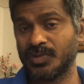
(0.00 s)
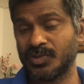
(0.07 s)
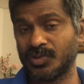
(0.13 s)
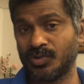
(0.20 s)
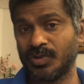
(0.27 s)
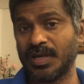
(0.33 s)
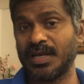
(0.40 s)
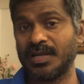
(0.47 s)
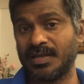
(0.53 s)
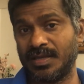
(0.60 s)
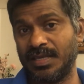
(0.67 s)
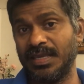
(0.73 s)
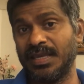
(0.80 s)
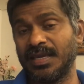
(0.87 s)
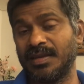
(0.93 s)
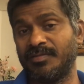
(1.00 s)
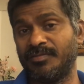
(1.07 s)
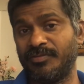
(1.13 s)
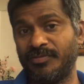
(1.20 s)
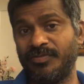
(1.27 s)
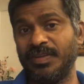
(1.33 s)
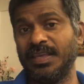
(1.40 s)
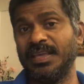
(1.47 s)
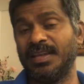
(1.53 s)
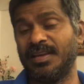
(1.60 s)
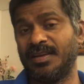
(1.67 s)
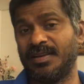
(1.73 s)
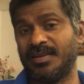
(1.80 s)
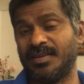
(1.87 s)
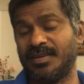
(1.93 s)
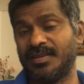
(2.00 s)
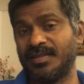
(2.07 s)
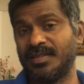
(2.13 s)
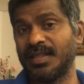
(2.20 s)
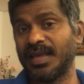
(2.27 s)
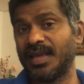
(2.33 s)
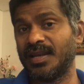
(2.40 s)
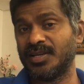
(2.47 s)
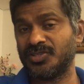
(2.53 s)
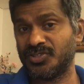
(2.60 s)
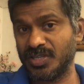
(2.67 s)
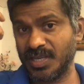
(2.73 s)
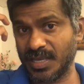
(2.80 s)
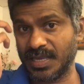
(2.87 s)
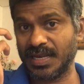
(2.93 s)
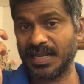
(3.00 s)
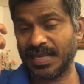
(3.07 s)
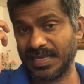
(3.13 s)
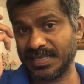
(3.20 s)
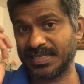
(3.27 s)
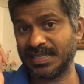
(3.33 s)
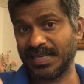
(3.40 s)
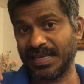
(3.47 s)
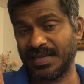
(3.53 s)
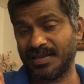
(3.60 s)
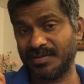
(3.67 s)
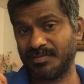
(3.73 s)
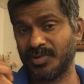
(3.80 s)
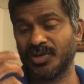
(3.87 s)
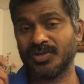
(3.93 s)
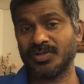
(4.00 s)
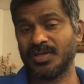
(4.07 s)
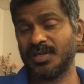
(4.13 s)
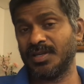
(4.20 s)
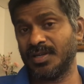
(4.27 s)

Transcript: so that he can feel the energy in his head because